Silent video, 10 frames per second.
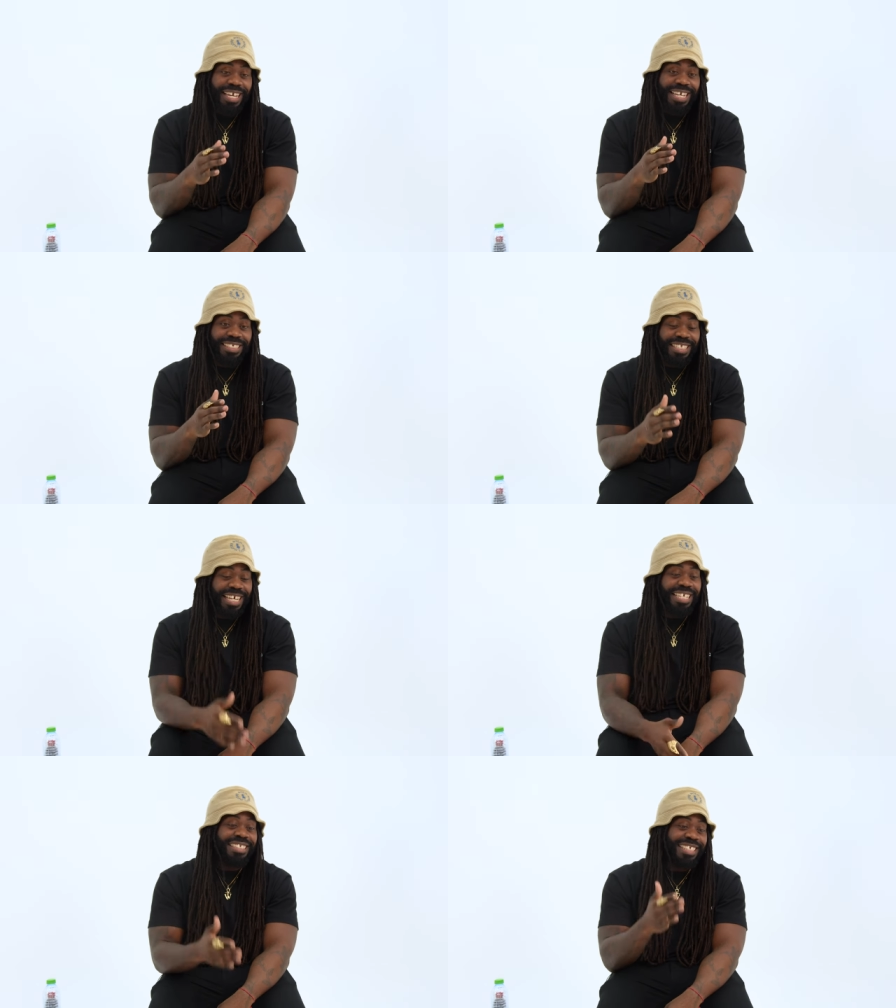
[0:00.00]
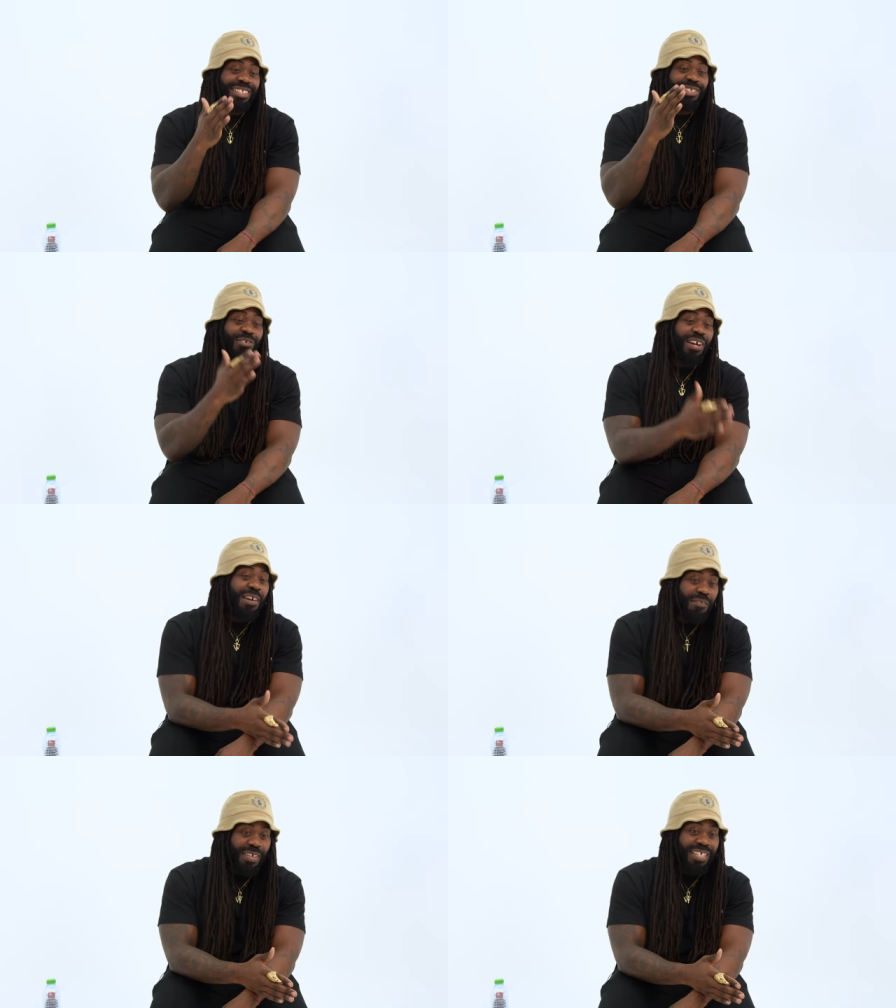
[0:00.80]
it's like he says the
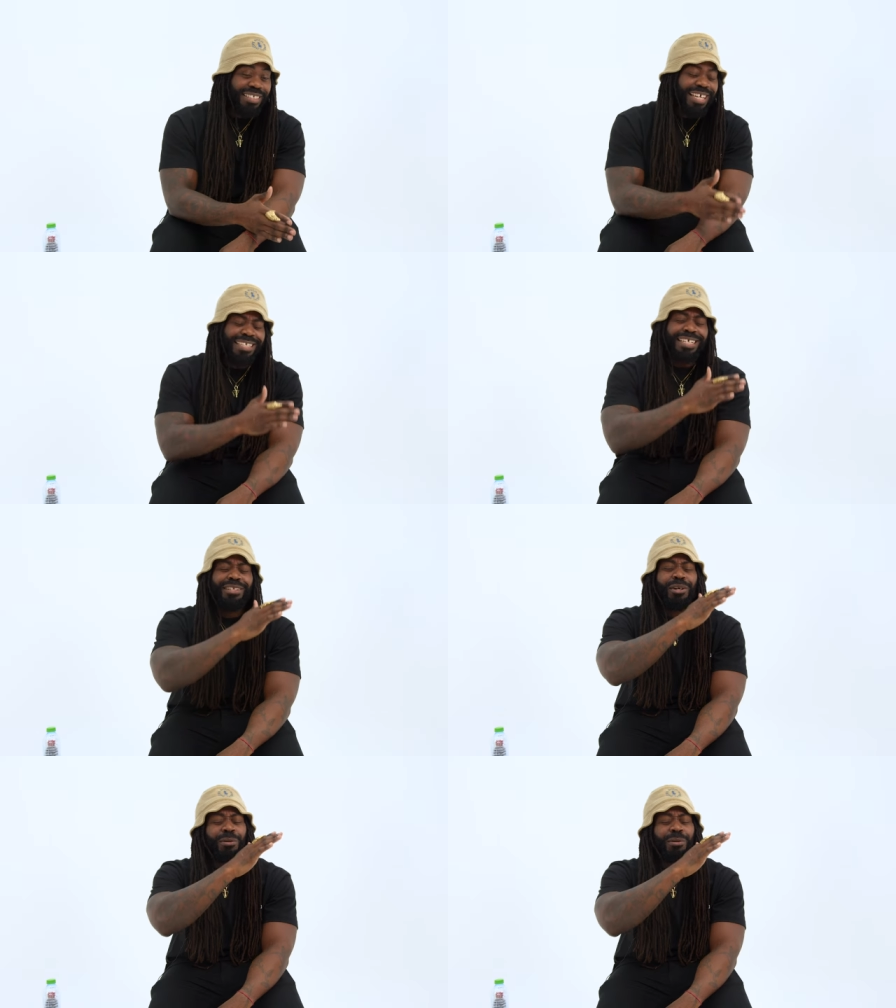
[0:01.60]
right things and then the